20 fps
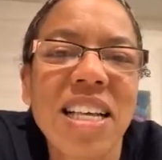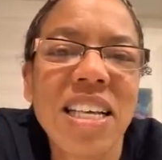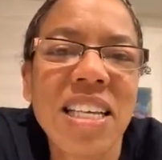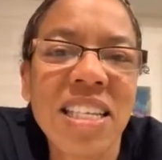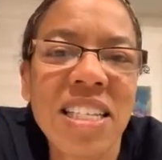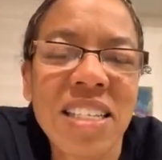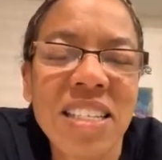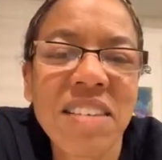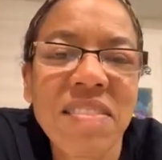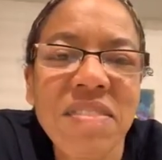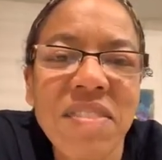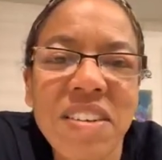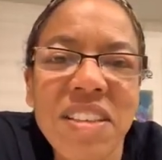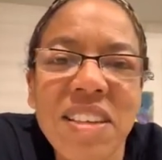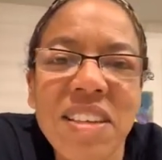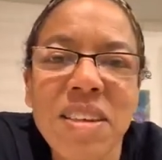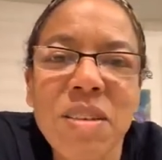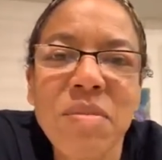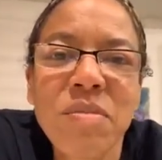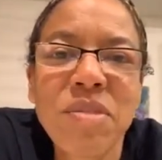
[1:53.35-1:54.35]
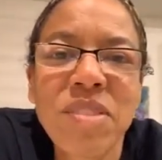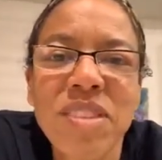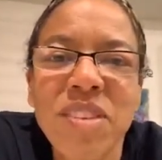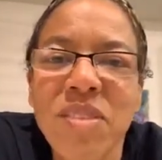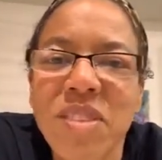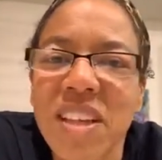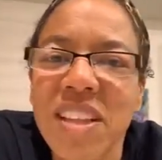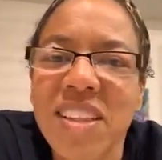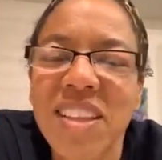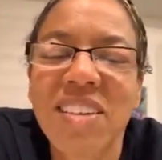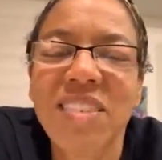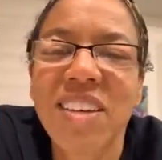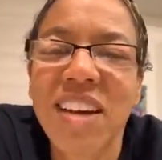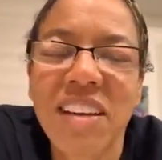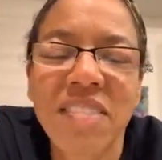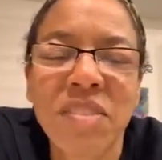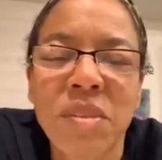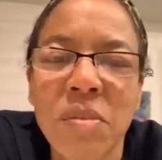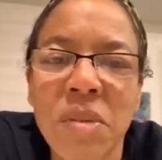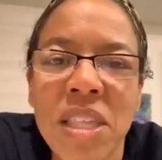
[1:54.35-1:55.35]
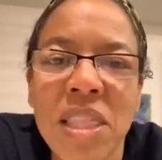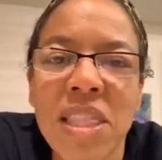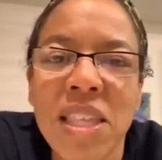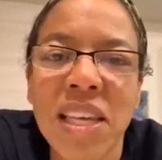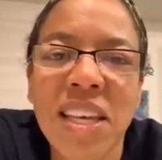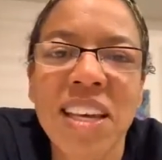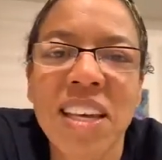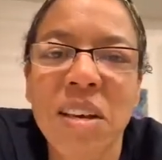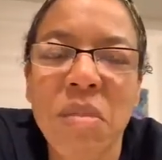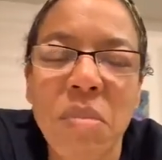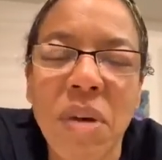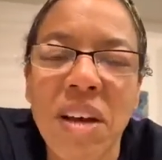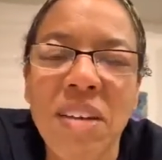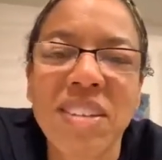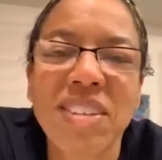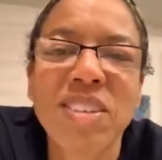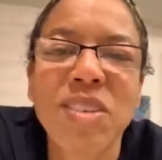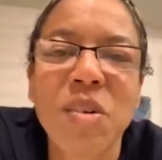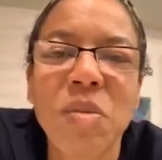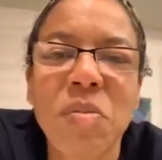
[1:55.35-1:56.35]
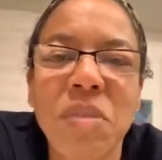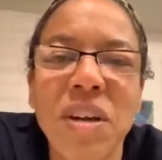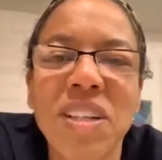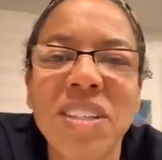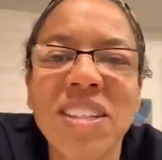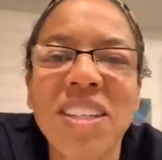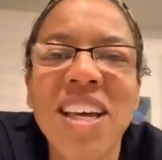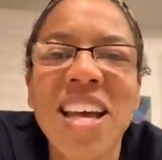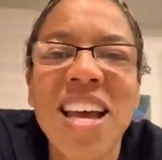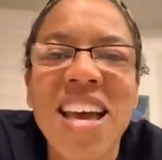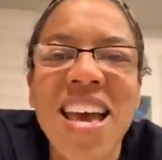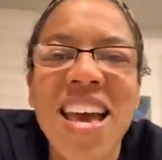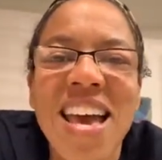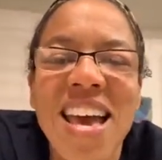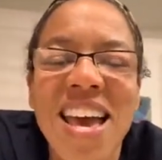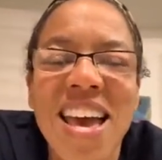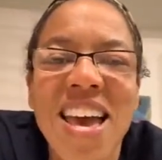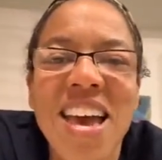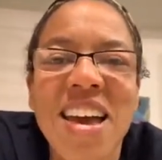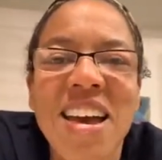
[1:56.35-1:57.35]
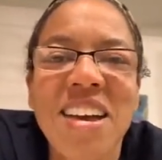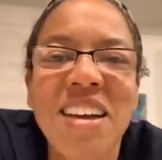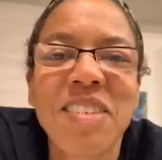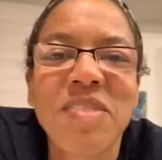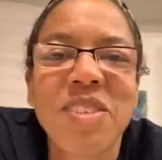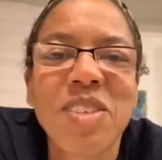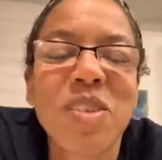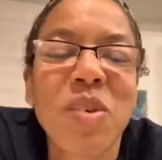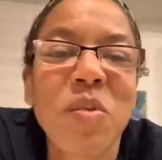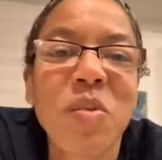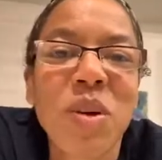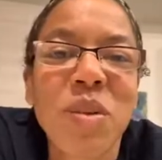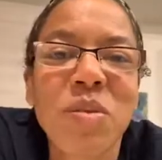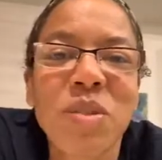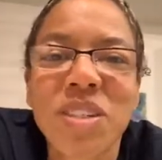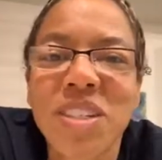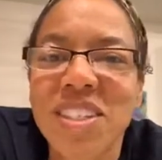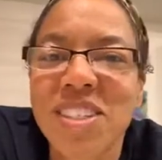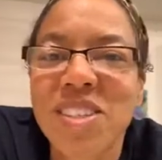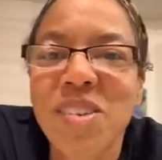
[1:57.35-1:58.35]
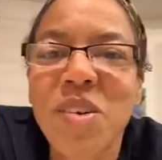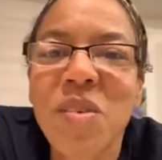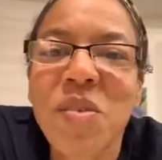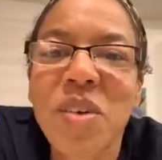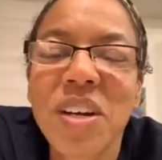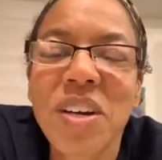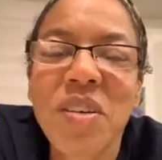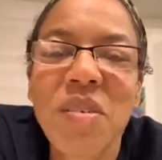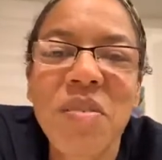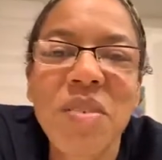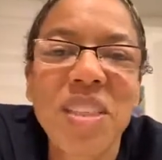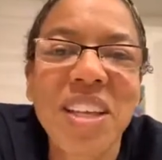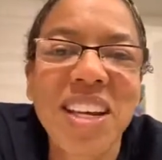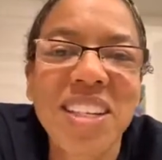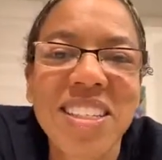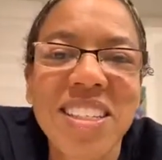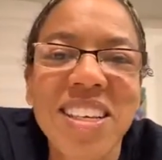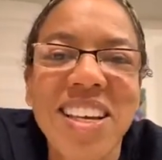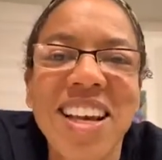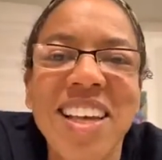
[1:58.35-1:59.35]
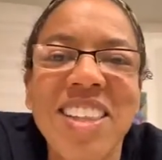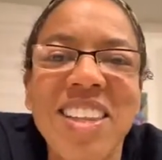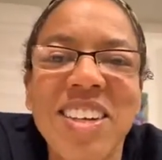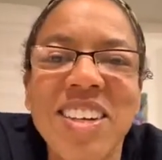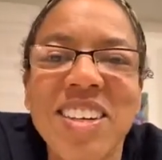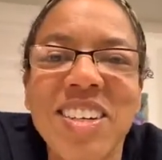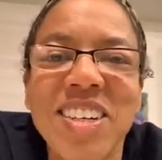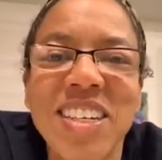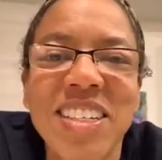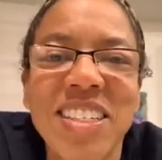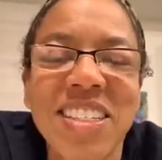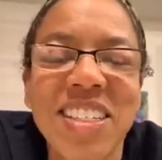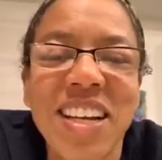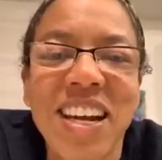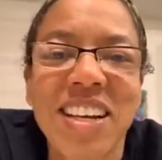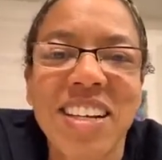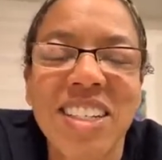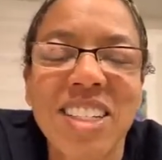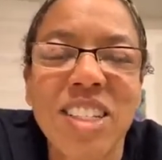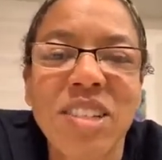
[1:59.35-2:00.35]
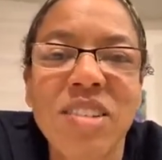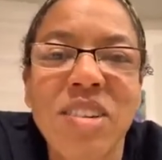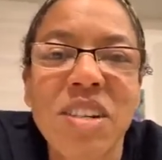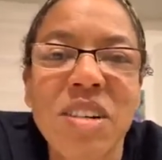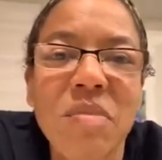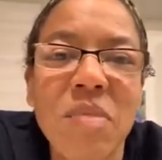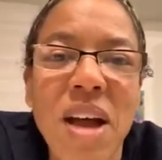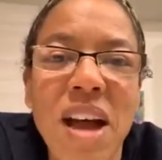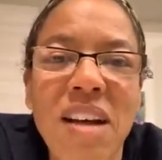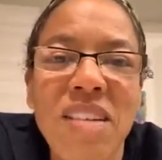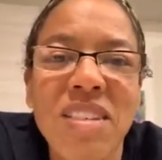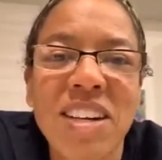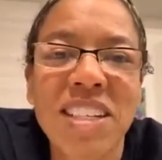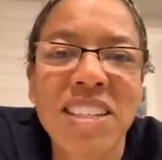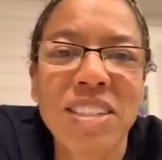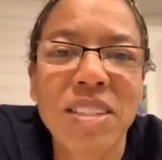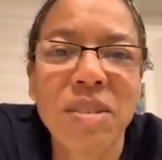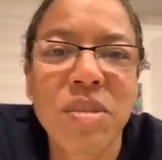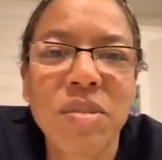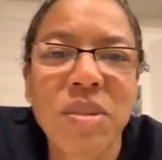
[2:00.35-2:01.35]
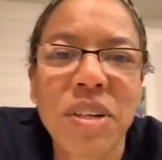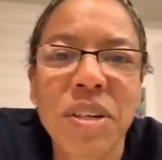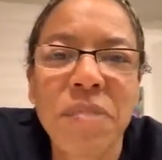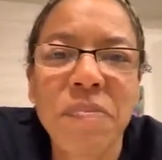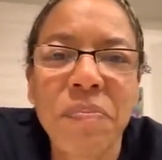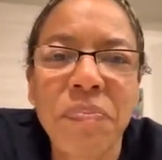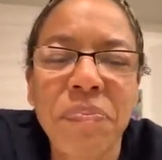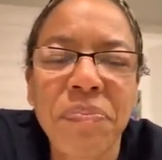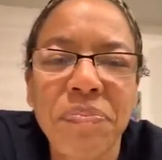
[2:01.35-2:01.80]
easy for them so that they don't have to be thinking about it so much. And so we were just going over that together and kind of showing them how I do it.